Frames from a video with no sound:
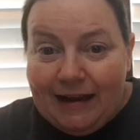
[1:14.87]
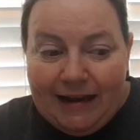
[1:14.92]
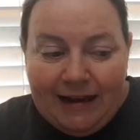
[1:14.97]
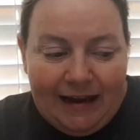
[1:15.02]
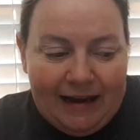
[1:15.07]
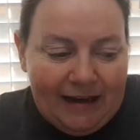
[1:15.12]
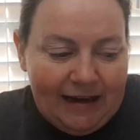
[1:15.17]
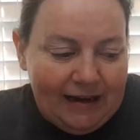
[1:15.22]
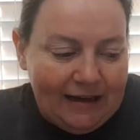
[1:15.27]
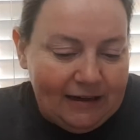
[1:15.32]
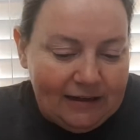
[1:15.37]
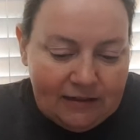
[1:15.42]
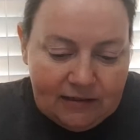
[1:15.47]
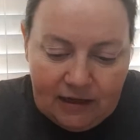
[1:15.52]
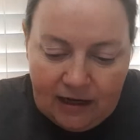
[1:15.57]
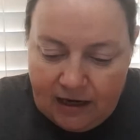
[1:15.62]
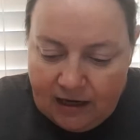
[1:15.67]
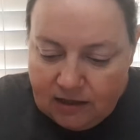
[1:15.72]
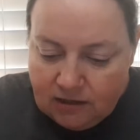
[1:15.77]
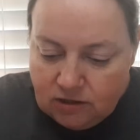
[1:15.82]
And
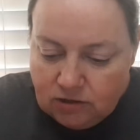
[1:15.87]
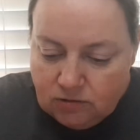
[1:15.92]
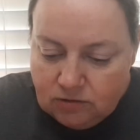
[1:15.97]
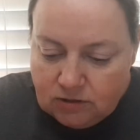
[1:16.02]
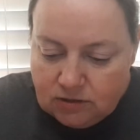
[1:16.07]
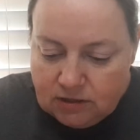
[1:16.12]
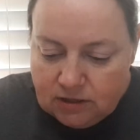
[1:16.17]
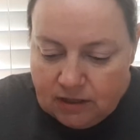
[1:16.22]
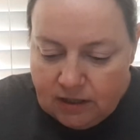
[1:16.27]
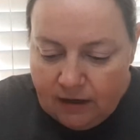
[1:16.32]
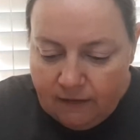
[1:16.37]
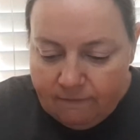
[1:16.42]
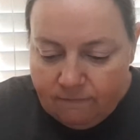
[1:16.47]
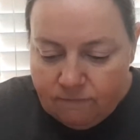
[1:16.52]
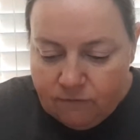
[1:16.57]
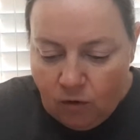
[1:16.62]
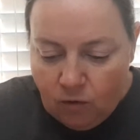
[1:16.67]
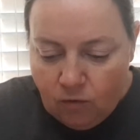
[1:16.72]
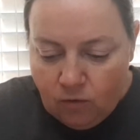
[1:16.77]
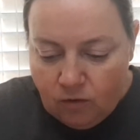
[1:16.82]
I used it
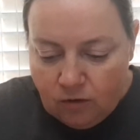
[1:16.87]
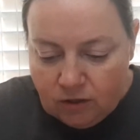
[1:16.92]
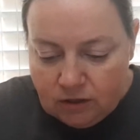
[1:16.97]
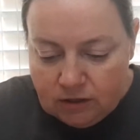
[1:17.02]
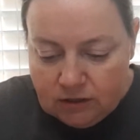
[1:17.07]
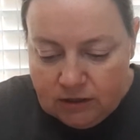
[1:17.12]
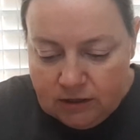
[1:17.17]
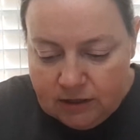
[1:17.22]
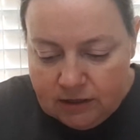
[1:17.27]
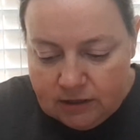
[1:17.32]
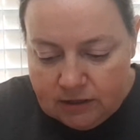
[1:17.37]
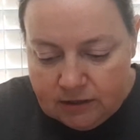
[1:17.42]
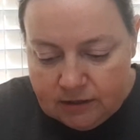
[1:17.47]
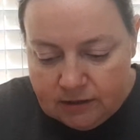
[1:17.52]
for